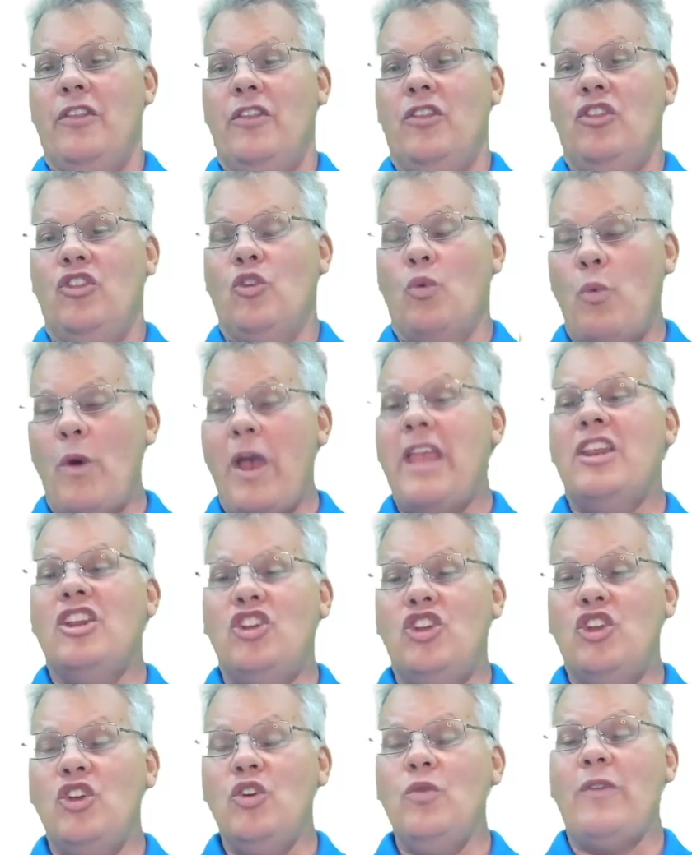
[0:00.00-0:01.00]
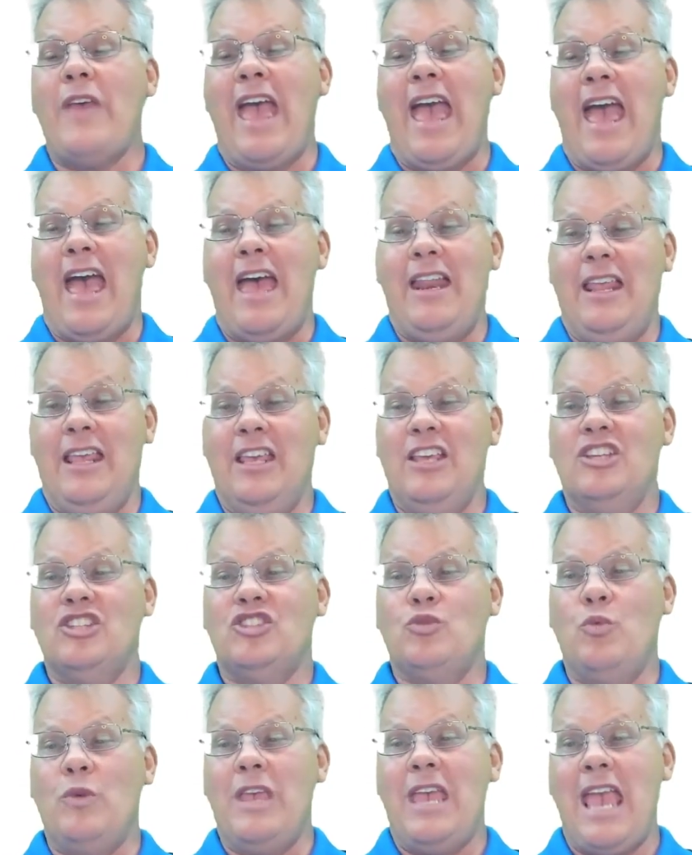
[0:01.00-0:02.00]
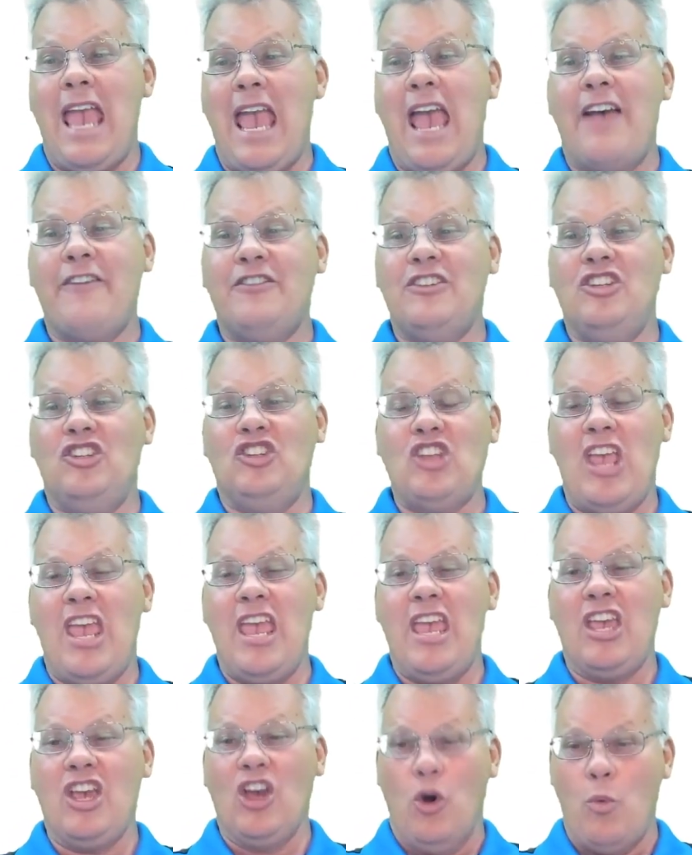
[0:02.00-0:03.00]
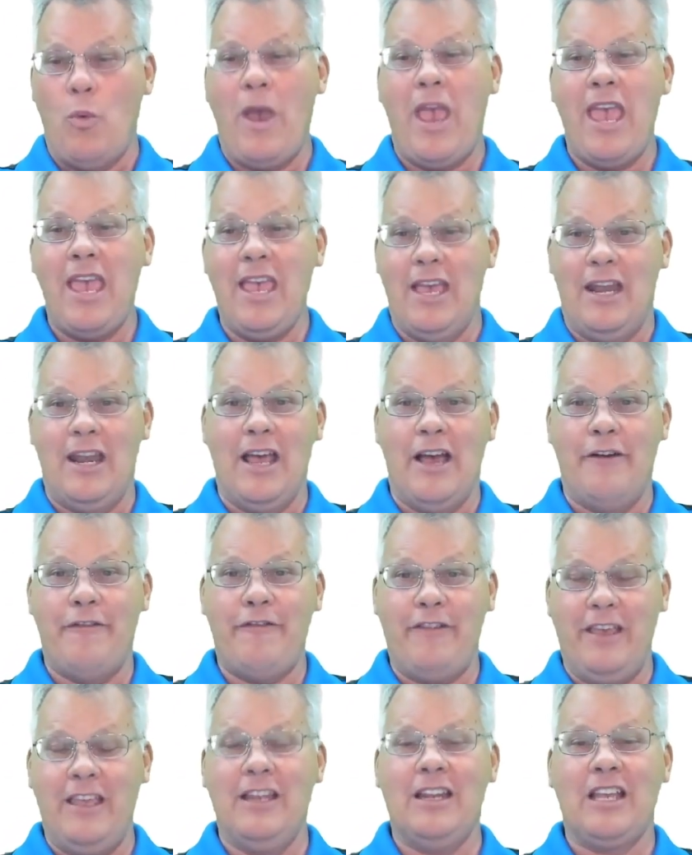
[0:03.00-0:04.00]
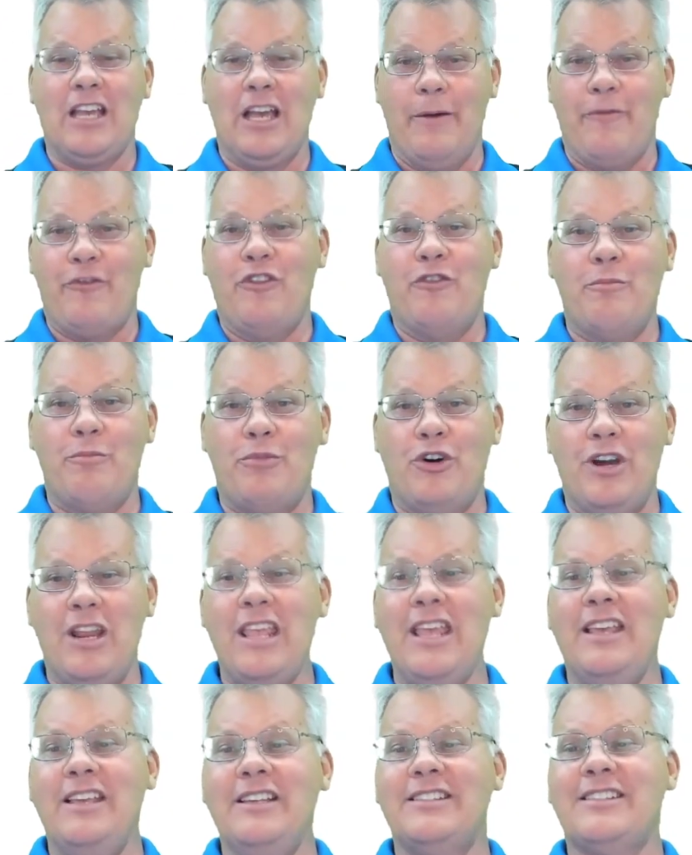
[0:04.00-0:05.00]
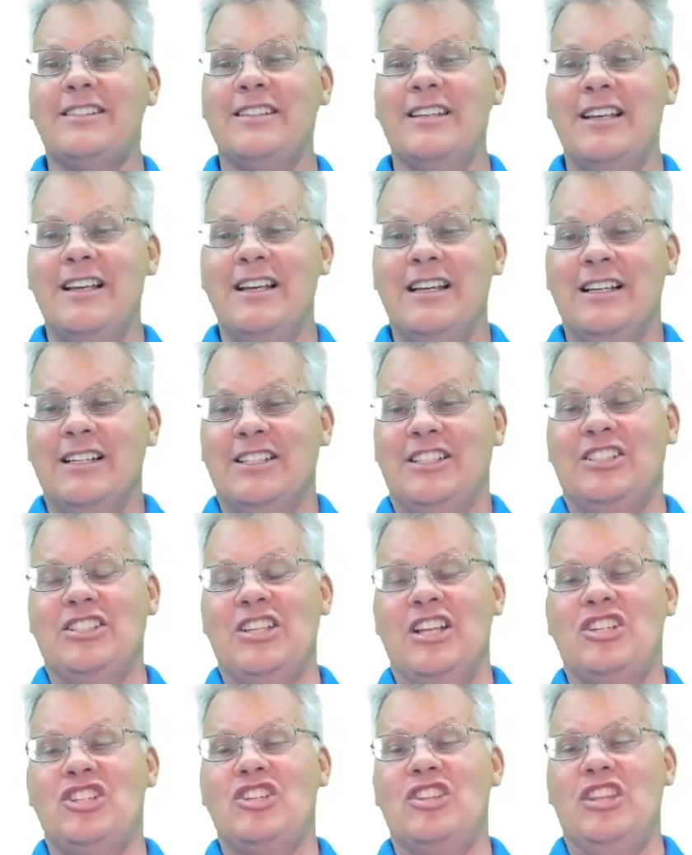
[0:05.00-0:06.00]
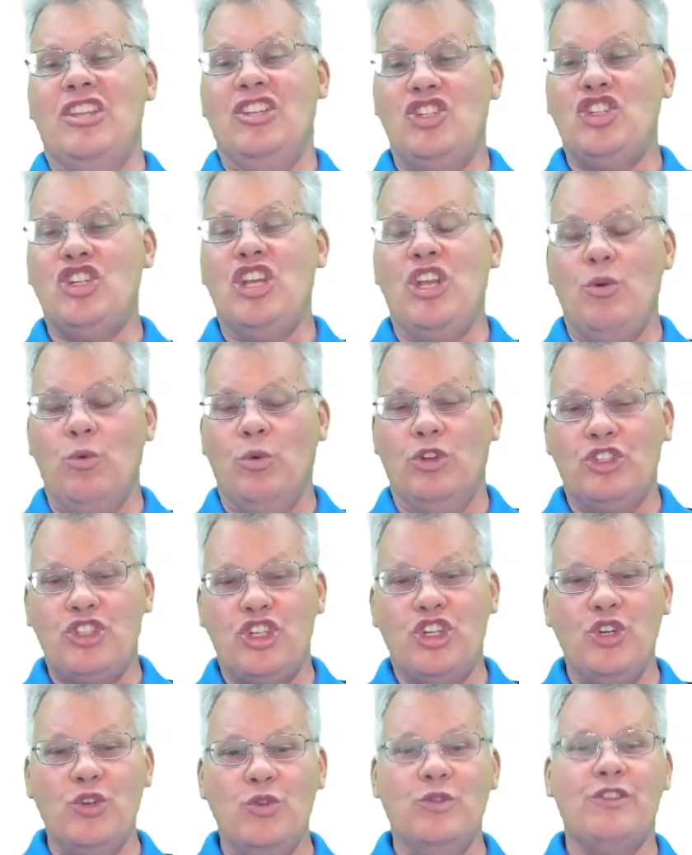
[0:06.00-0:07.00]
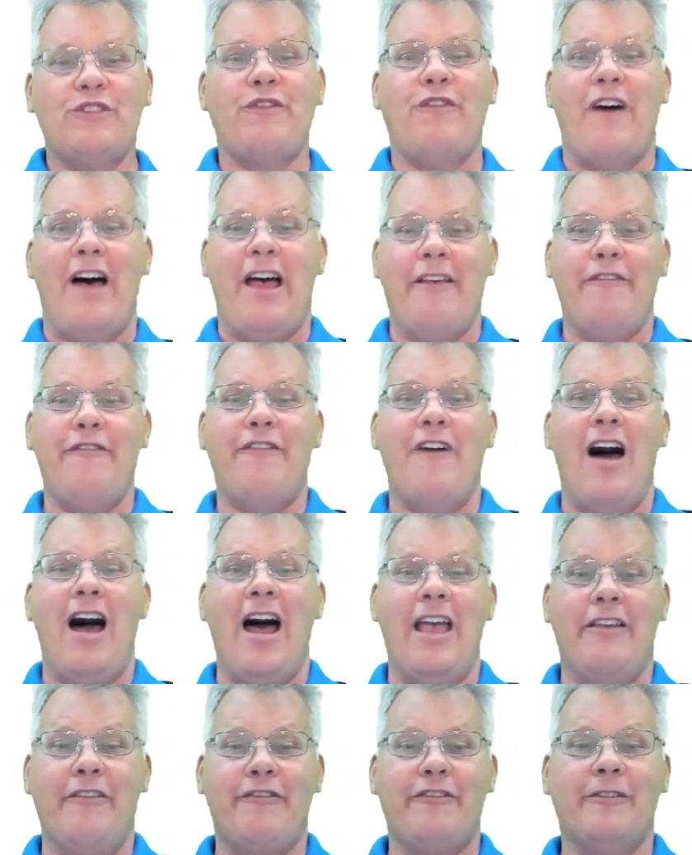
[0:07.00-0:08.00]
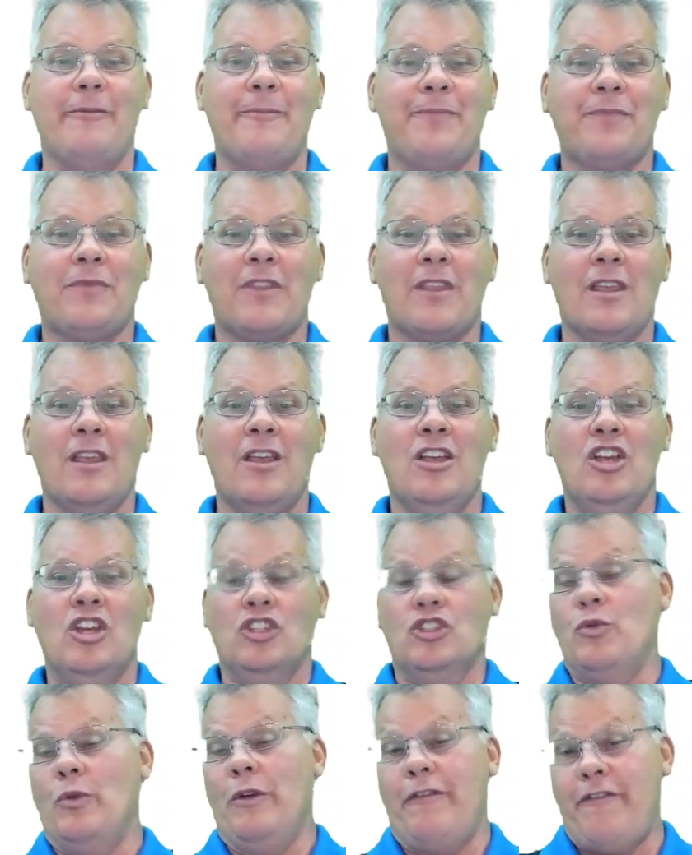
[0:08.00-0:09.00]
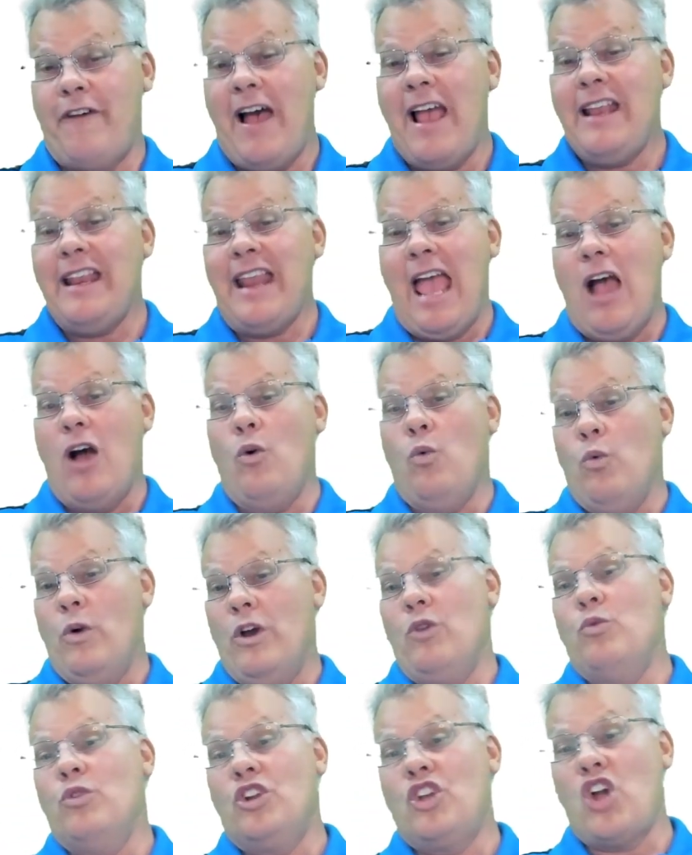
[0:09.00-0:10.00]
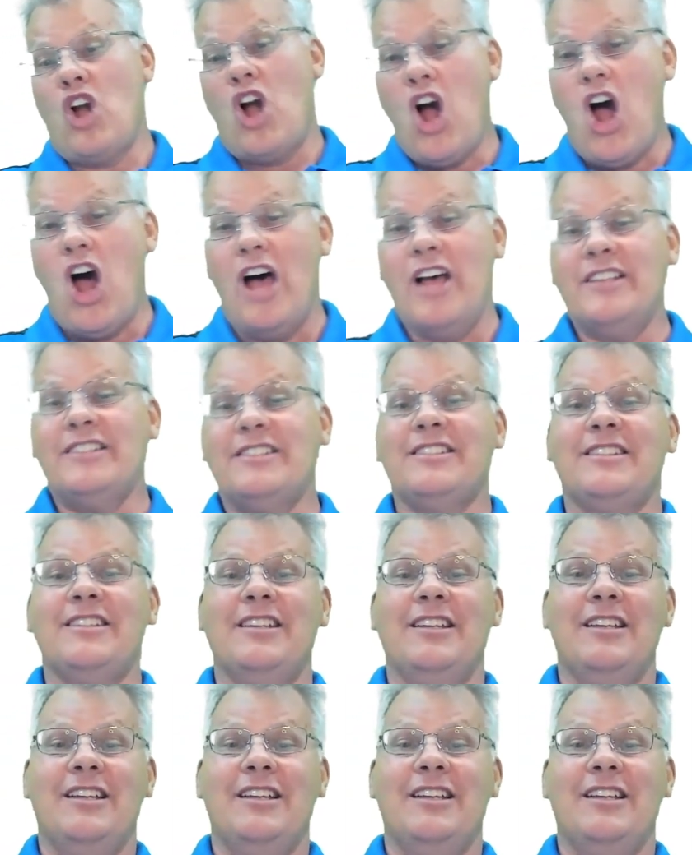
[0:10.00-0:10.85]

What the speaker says: the way to do that is we have to take away enough income from Bernice such that she will choose 5.5. So we find out what it would cost